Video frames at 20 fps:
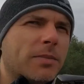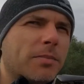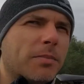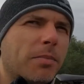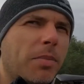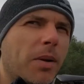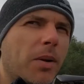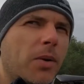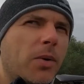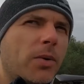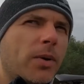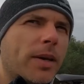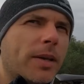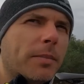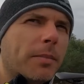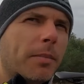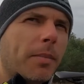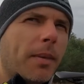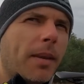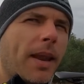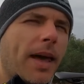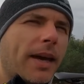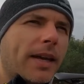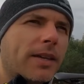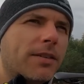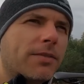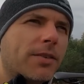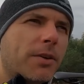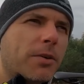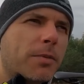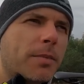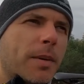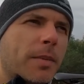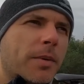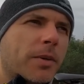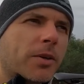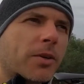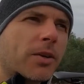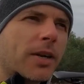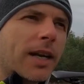blue and black, if I
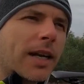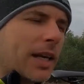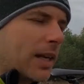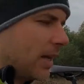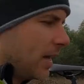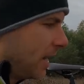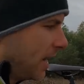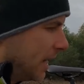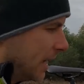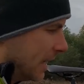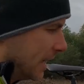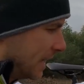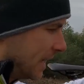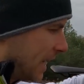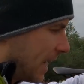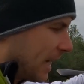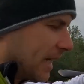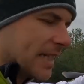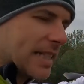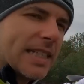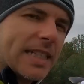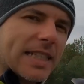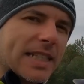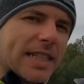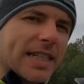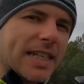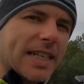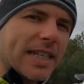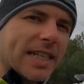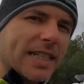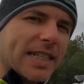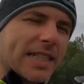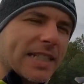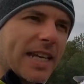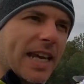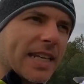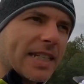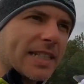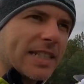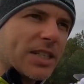remember correctly. Nicely
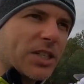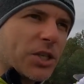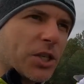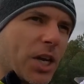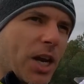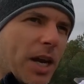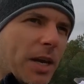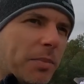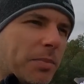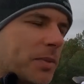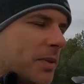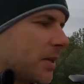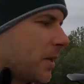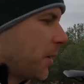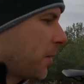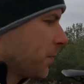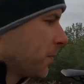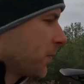shaped